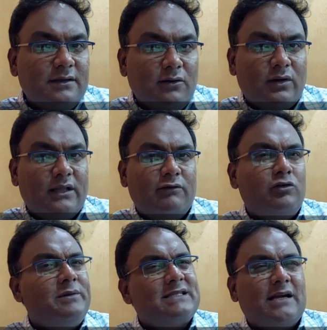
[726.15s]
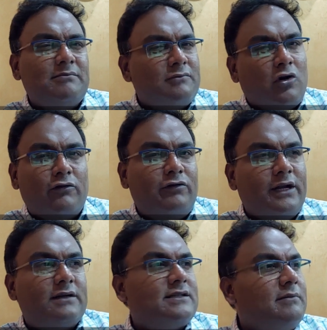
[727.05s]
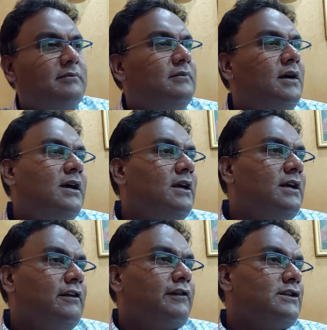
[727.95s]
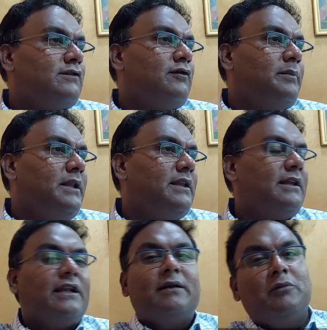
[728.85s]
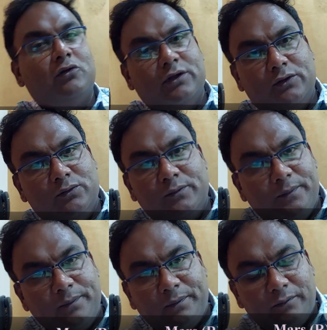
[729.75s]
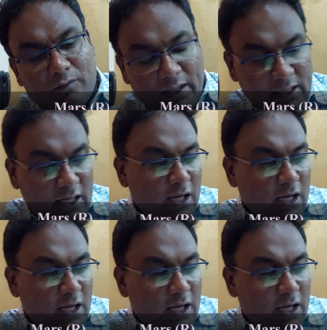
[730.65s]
Okay, there would be some conflict, some difference of opinion that can bother you, right?